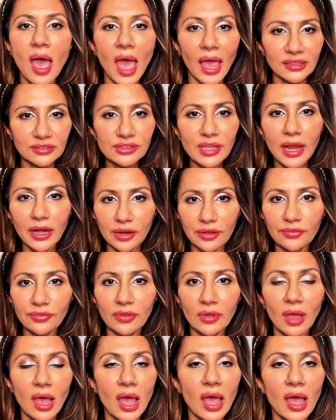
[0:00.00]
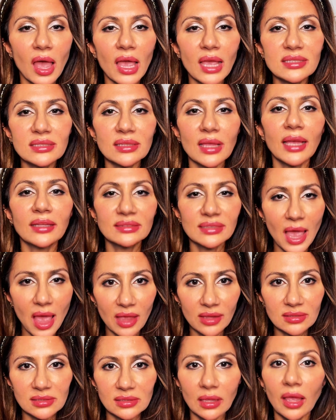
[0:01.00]
A tariff is a
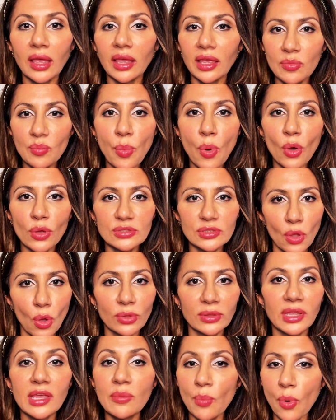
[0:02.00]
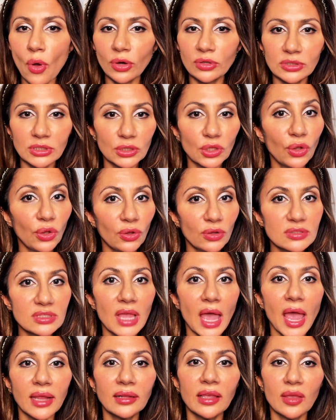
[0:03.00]
tax imposed on imported goods
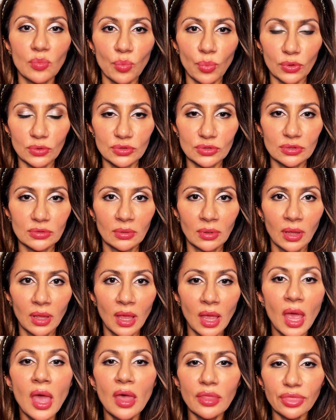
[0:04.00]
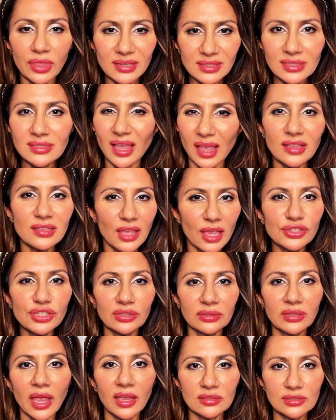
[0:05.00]
and inputs. This is
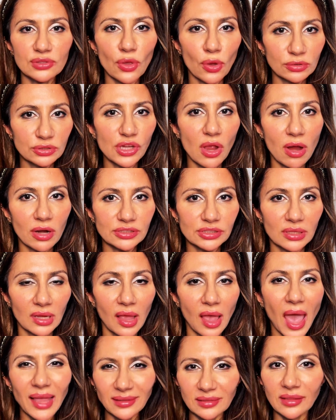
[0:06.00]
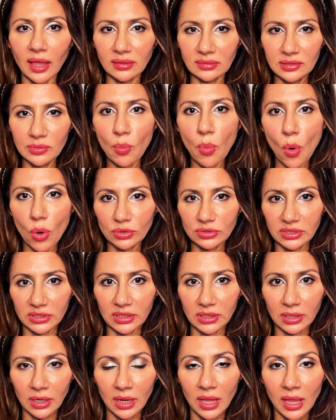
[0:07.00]
essentially a surcharge added at the border.
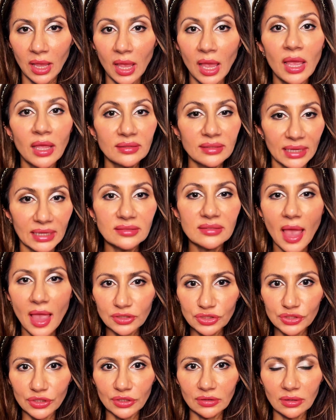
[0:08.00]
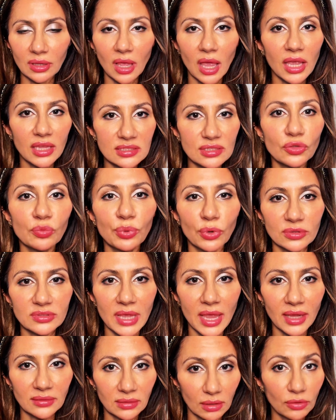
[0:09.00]
The intention is to
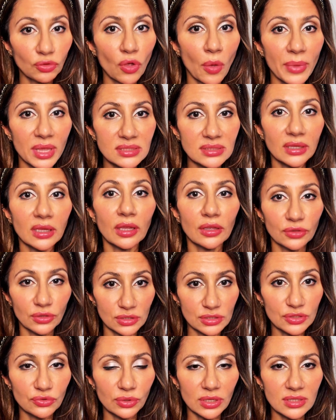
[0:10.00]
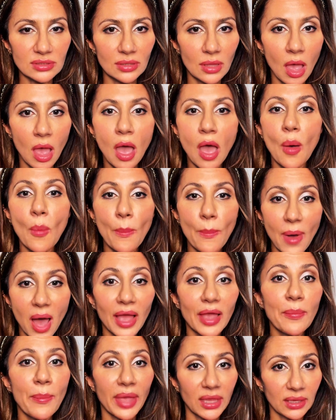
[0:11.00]
protect domestic industries
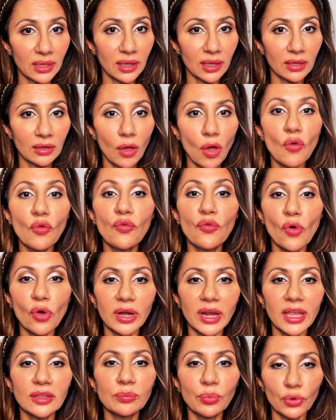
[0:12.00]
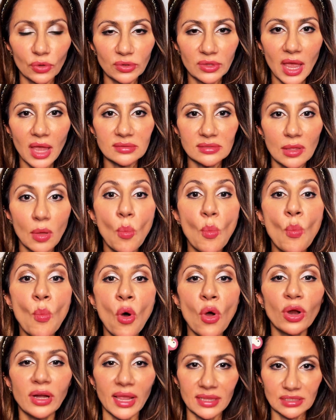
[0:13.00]
by making foreign products
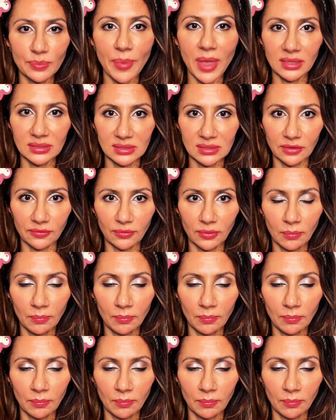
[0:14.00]
more expensive.